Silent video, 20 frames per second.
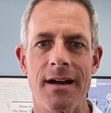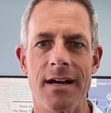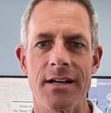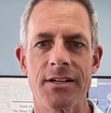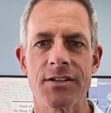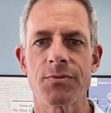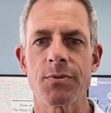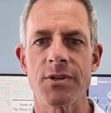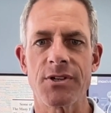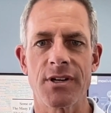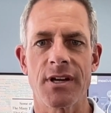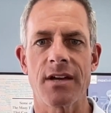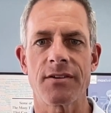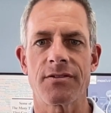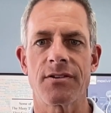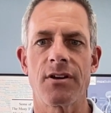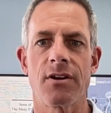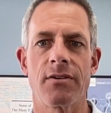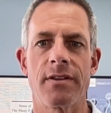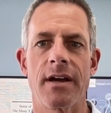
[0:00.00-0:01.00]
I just want you
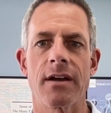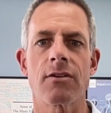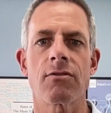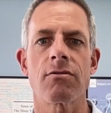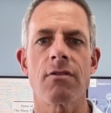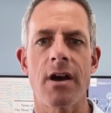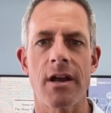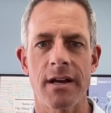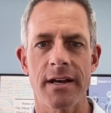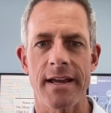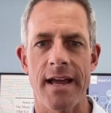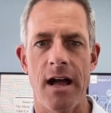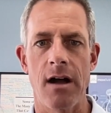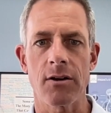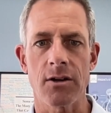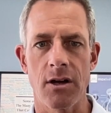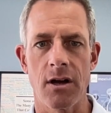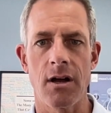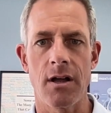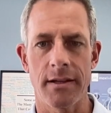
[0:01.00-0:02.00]
guys to know that chronic
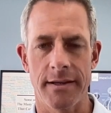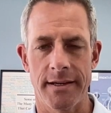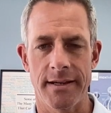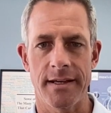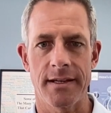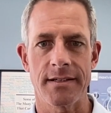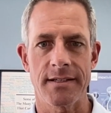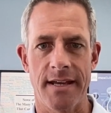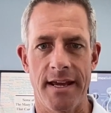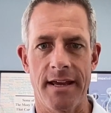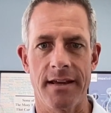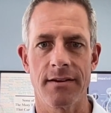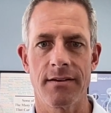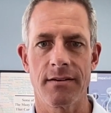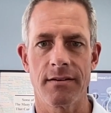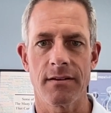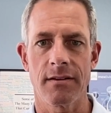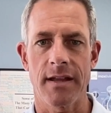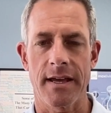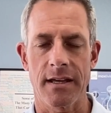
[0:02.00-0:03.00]
alcohol
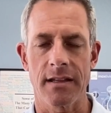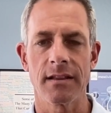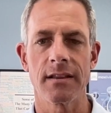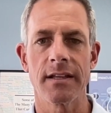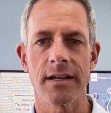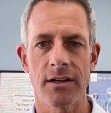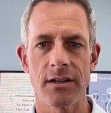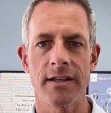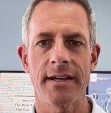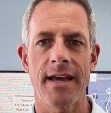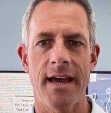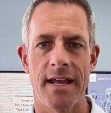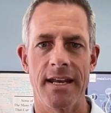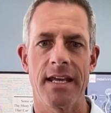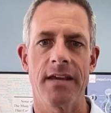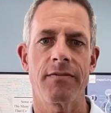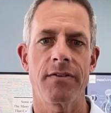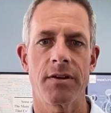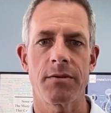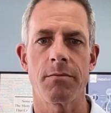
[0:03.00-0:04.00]
intake, like literally at
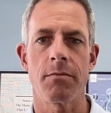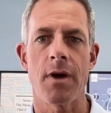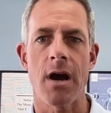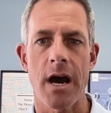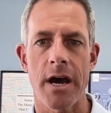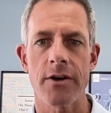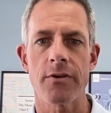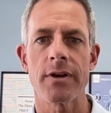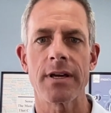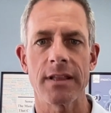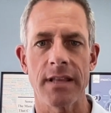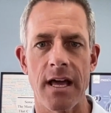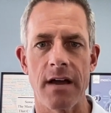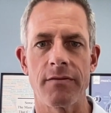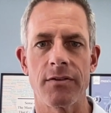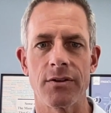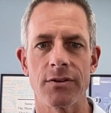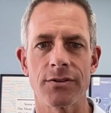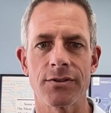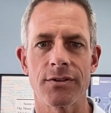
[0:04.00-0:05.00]
even moderate
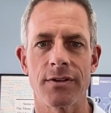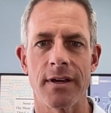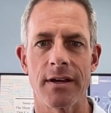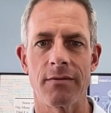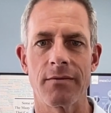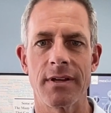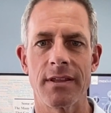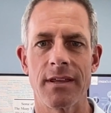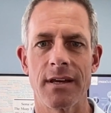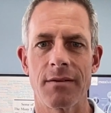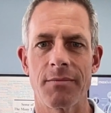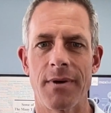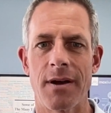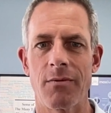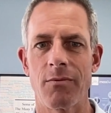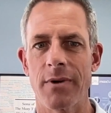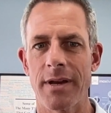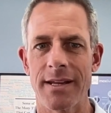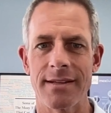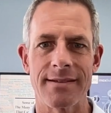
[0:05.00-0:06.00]
levels, and we think
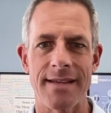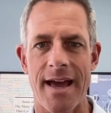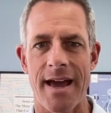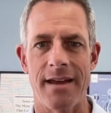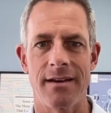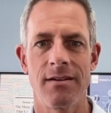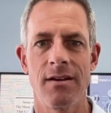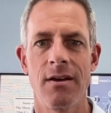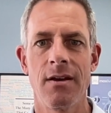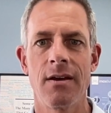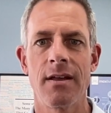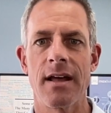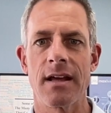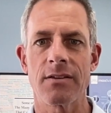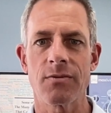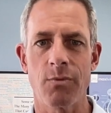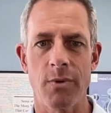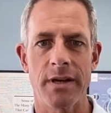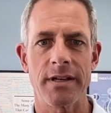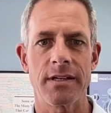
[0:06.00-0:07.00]
about what is that?
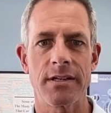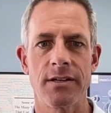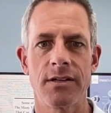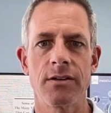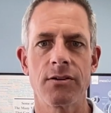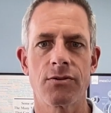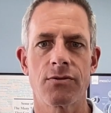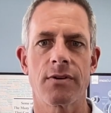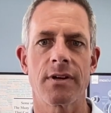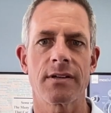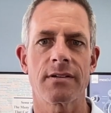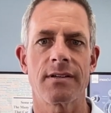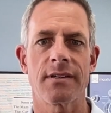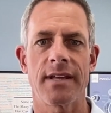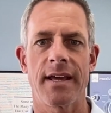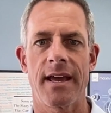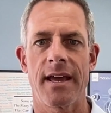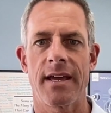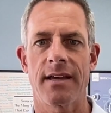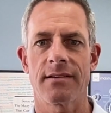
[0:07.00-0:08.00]
That's one to two drinks a
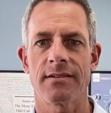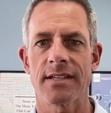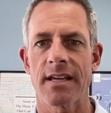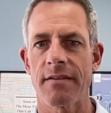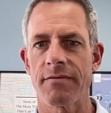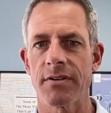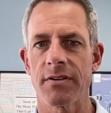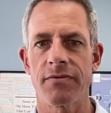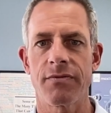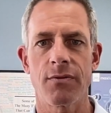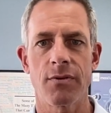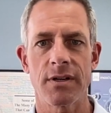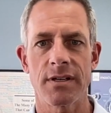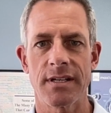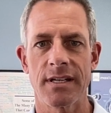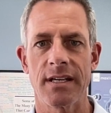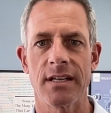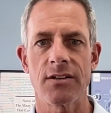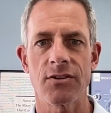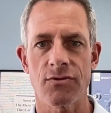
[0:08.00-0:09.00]
day, seven to
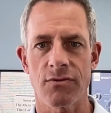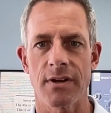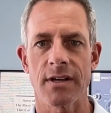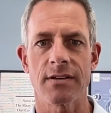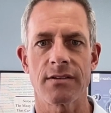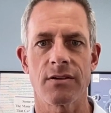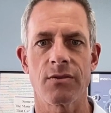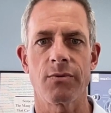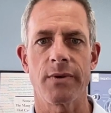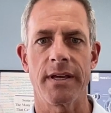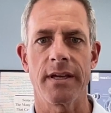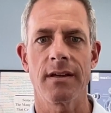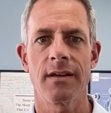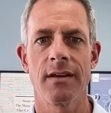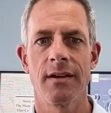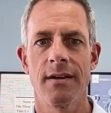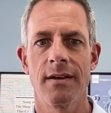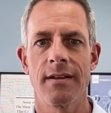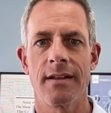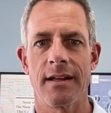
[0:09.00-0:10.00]
14 drinks a
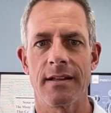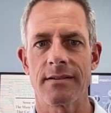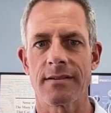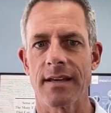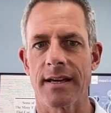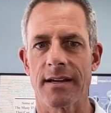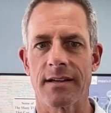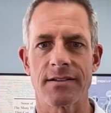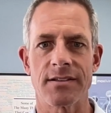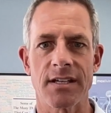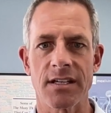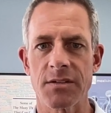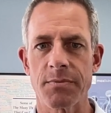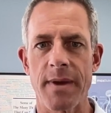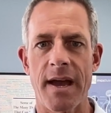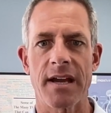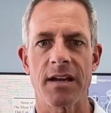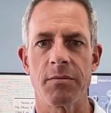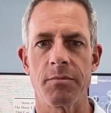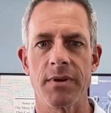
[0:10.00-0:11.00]
week. That's like a six
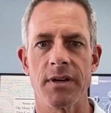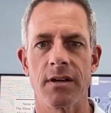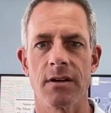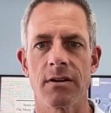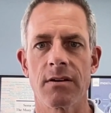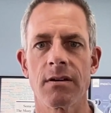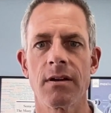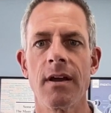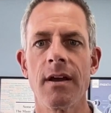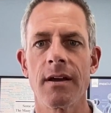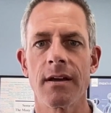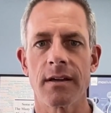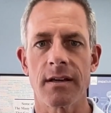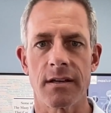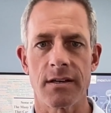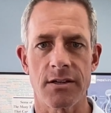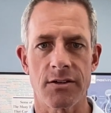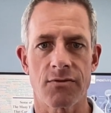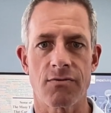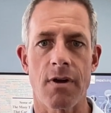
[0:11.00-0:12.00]
pack of beer
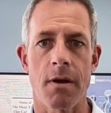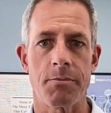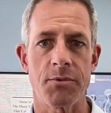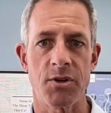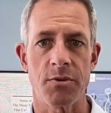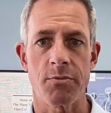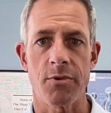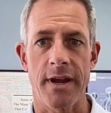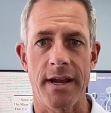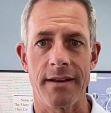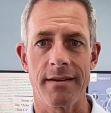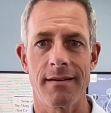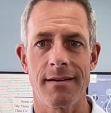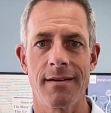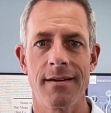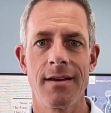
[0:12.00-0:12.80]
can disrupt your brain.